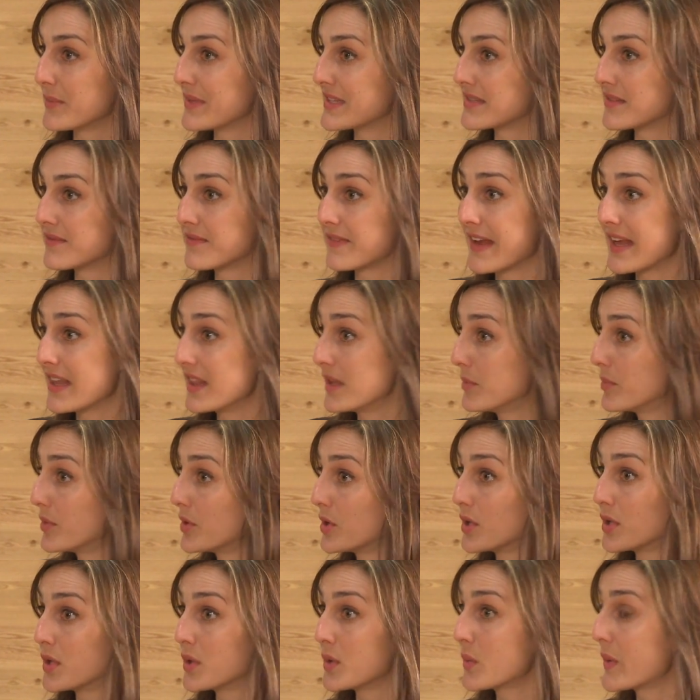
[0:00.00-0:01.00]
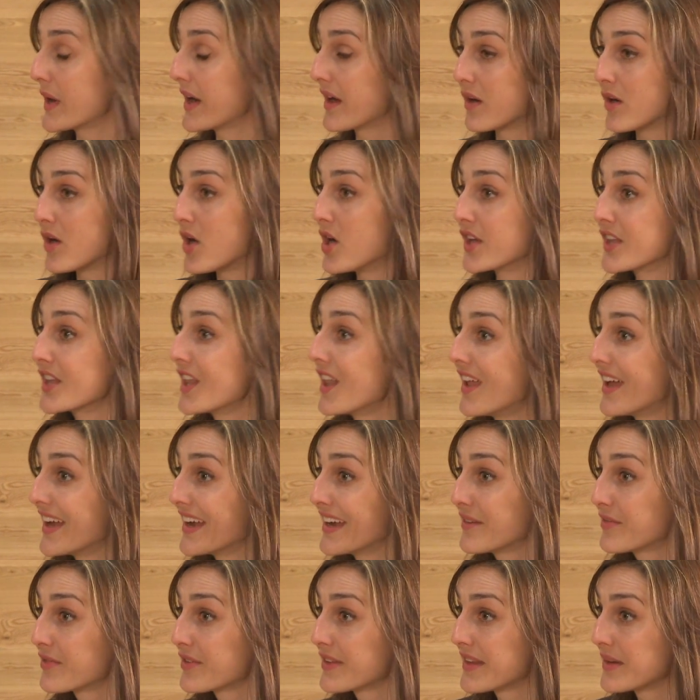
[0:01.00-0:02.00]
It's available where online for